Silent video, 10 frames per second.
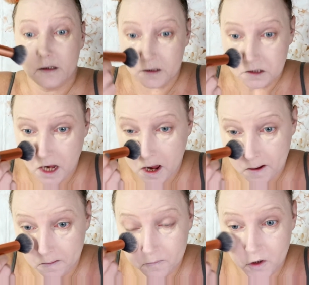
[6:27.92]
So
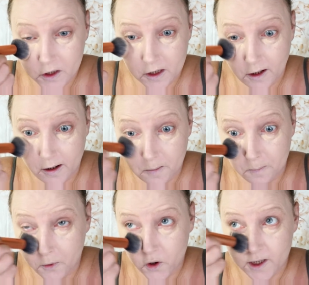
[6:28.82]
I'm just going to
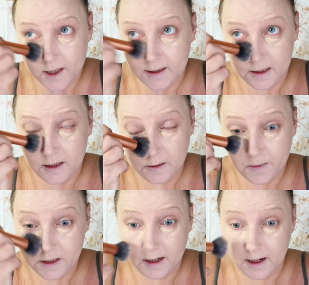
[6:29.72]
push this into
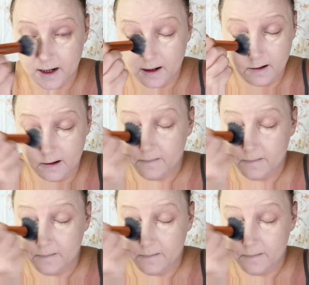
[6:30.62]
my skin.